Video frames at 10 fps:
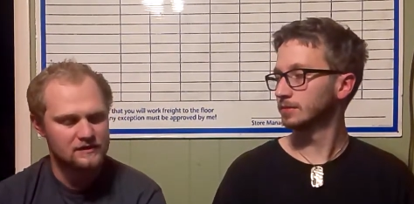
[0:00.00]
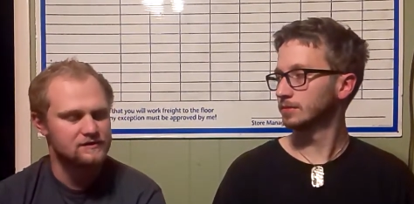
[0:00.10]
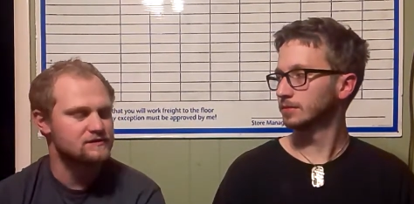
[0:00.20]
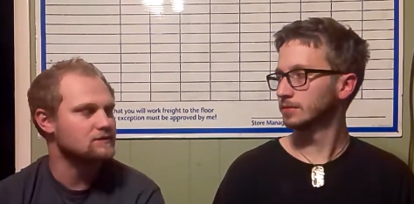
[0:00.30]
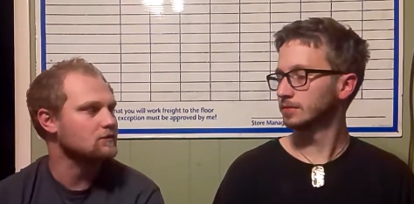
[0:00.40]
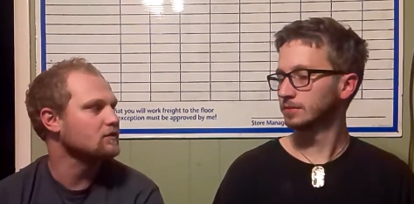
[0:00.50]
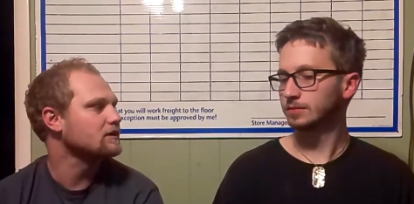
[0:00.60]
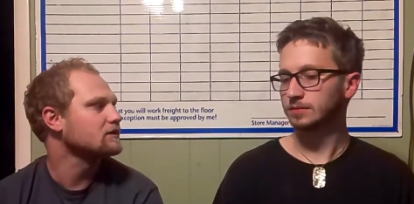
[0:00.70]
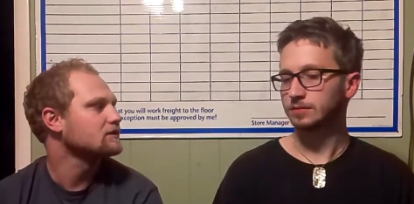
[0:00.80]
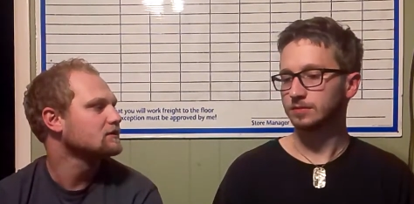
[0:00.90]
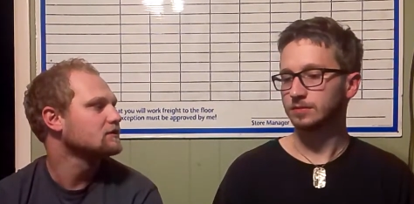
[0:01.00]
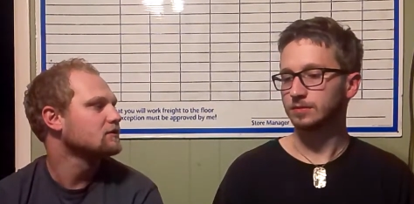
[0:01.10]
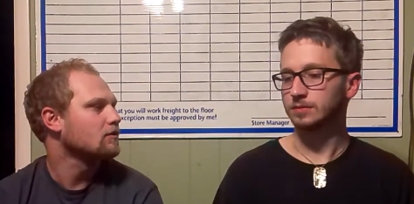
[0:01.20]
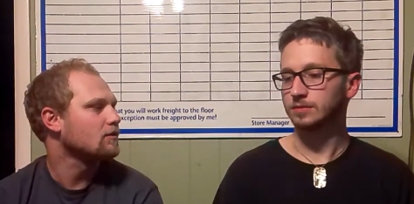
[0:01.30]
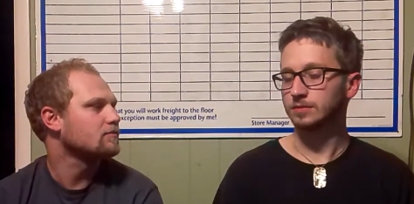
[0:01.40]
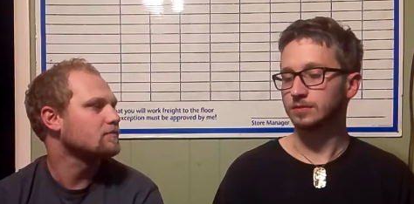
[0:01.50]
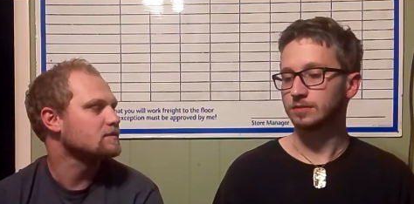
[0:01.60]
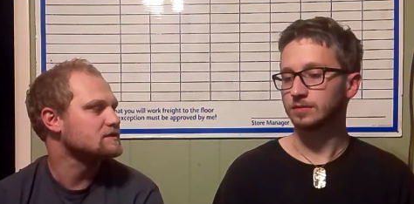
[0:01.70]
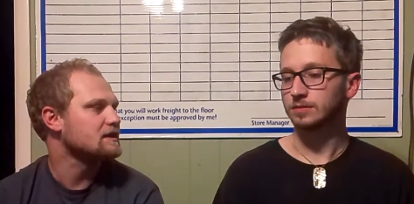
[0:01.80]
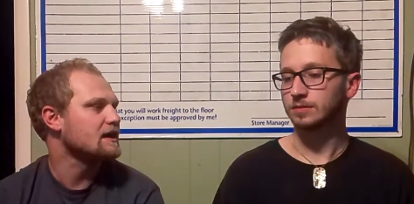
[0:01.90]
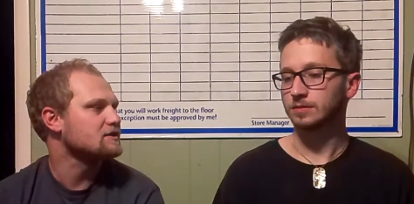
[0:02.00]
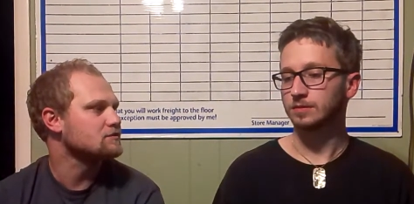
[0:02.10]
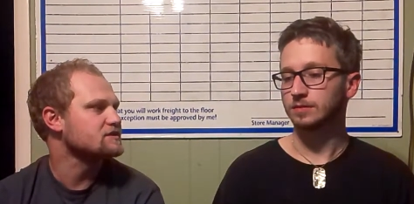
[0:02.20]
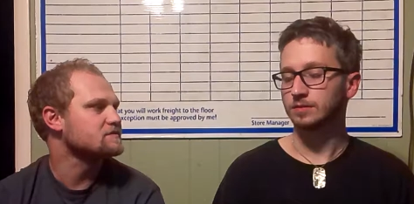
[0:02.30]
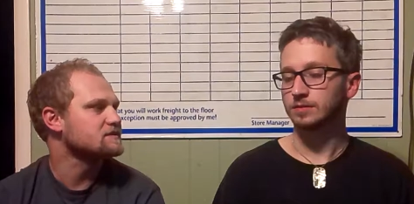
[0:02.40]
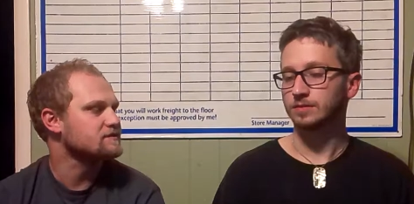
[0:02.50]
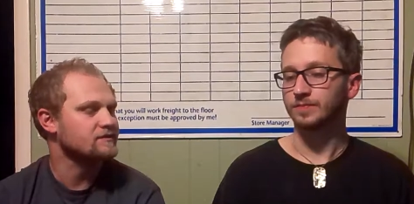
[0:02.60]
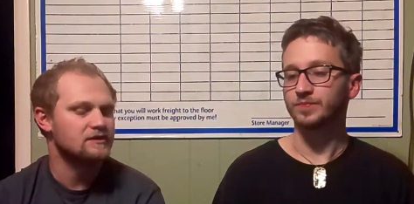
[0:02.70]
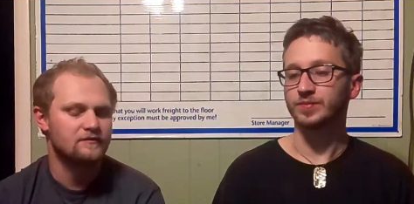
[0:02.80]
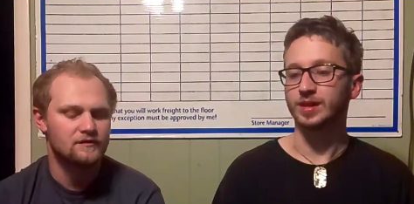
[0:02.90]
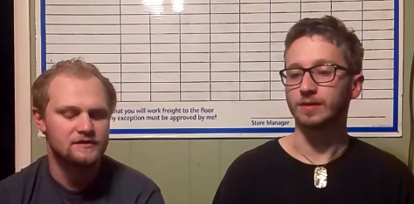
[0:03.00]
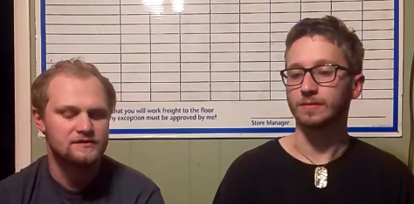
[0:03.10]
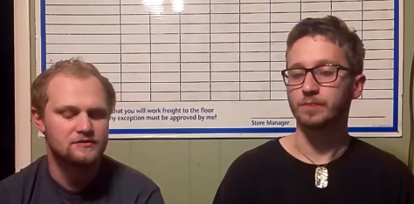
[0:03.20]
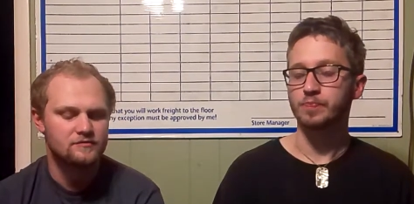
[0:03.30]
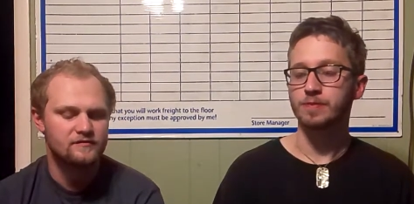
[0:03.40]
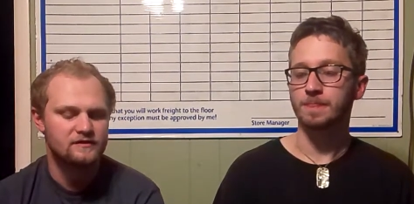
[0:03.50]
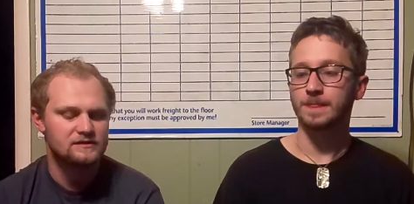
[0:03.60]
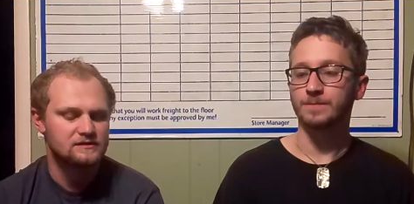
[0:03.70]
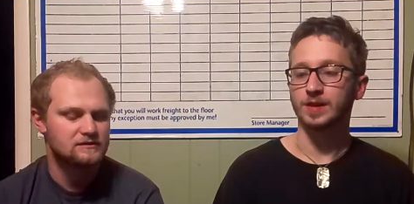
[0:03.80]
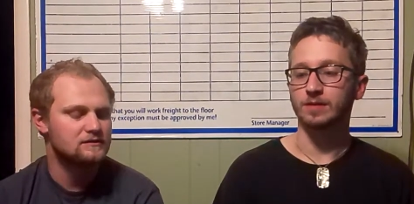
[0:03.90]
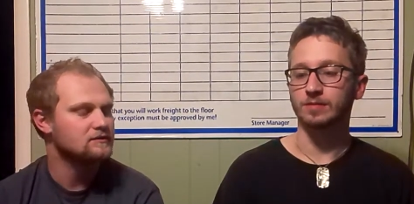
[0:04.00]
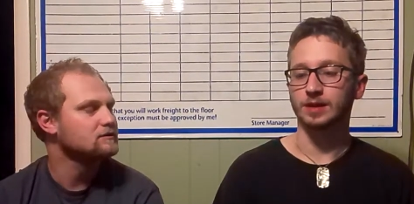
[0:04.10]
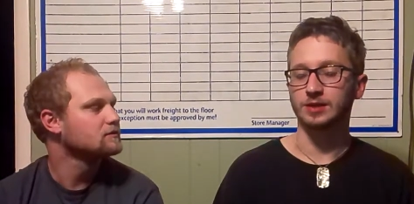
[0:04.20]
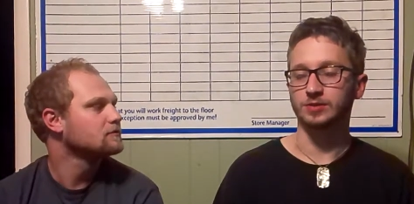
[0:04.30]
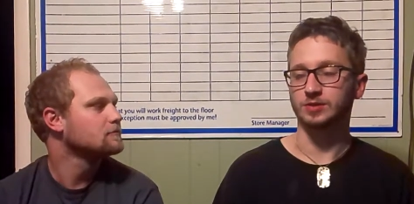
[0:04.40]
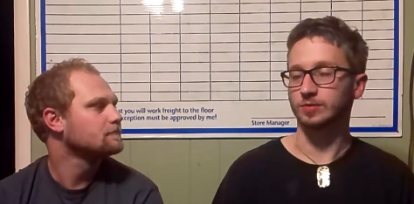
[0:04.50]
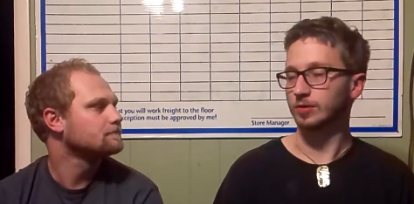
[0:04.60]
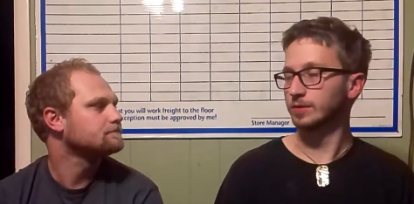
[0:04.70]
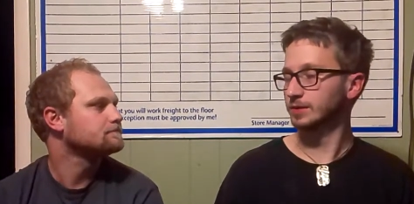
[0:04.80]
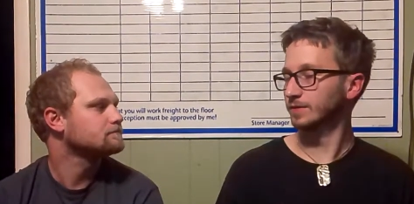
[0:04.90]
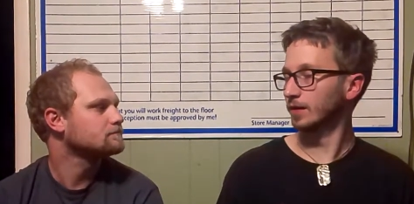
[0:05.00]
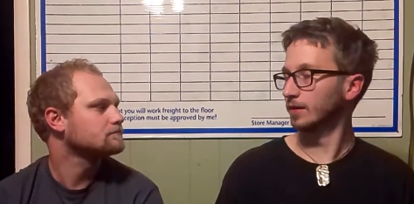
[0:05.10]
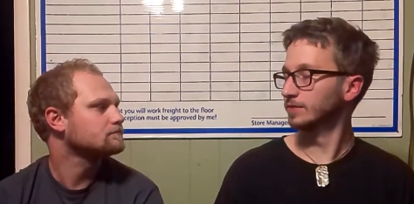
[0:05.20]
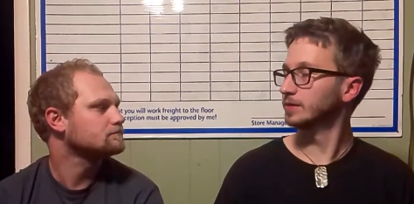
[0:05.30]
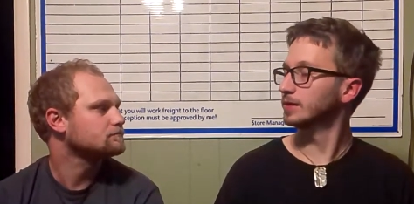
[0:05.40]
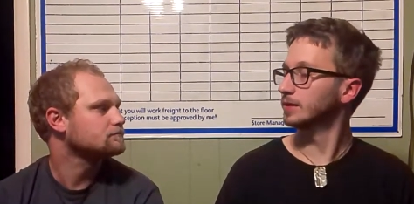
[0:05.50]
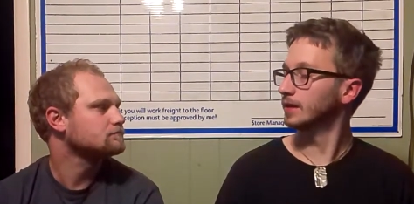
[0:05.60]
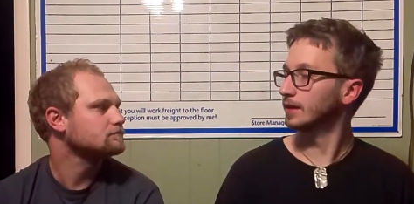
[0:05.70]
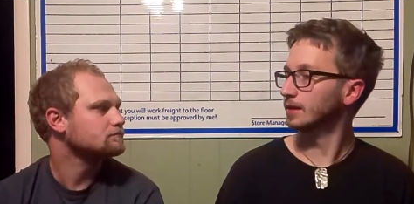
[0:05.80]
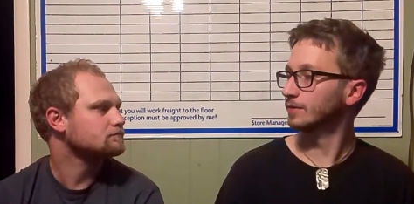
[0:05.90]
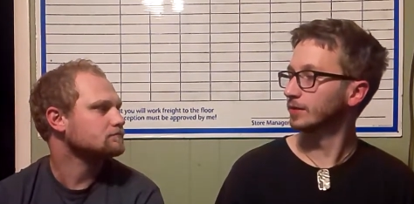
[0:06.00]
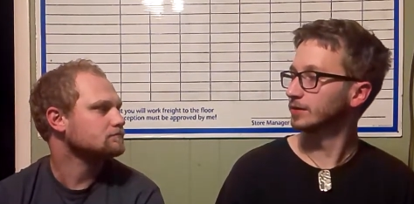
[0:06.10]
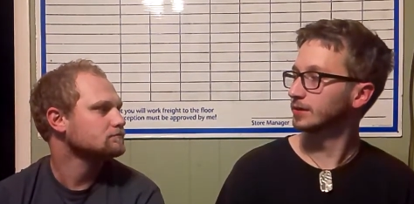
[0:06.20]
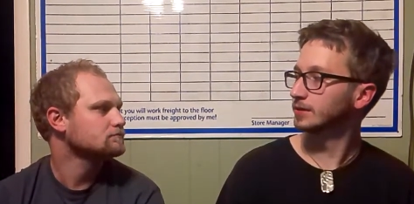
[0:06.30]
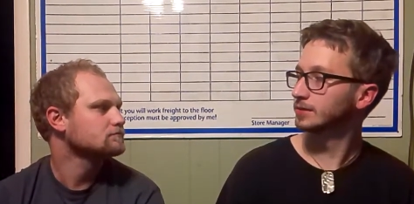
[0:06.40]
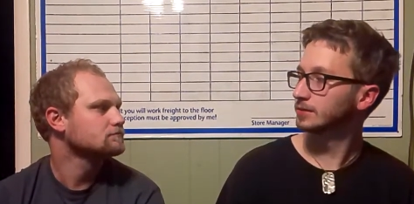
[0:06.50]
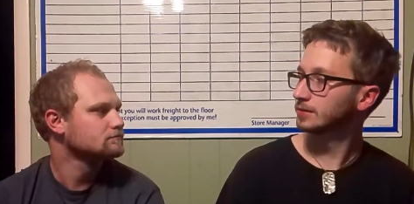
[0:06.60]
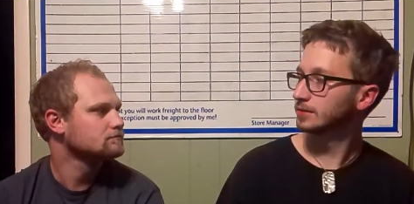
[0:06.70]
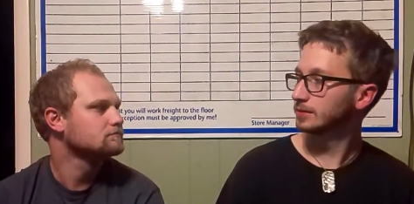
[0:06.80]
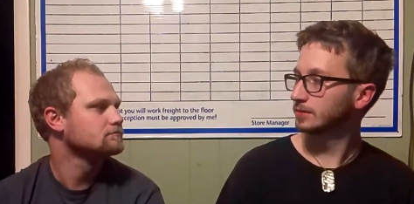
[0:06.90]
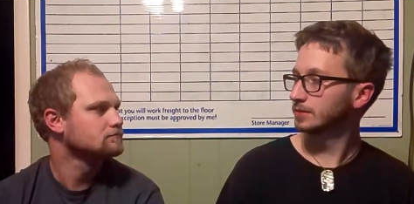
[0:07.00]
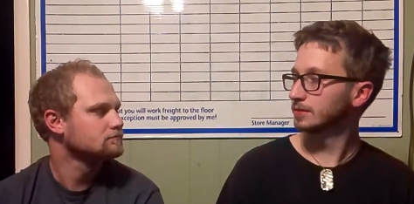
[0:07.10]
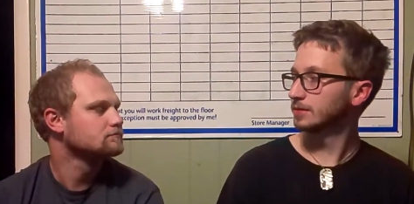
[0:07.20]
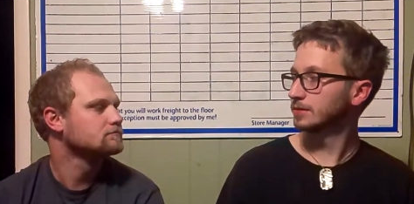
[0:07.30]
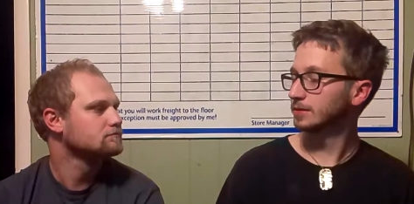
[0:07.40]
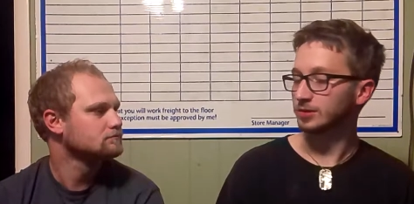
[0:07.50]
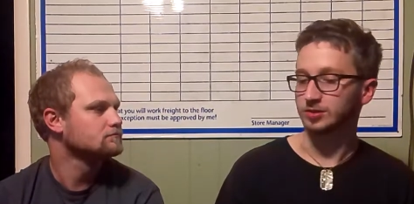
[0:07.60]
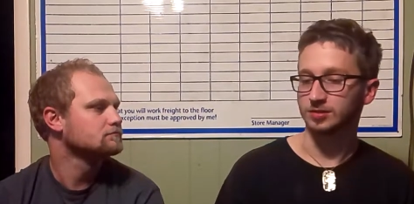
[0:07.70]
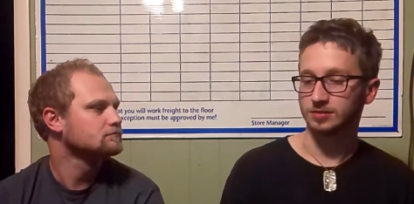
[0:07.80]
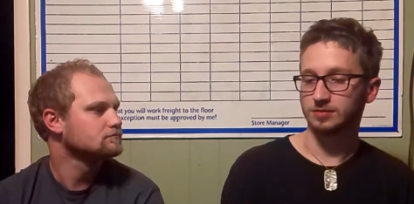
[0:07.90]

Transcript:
Speaker 1: the story. Or was the android specifically
Speaker 2: for these two movies? Their androids are always involved in the Alien franchise. It's just...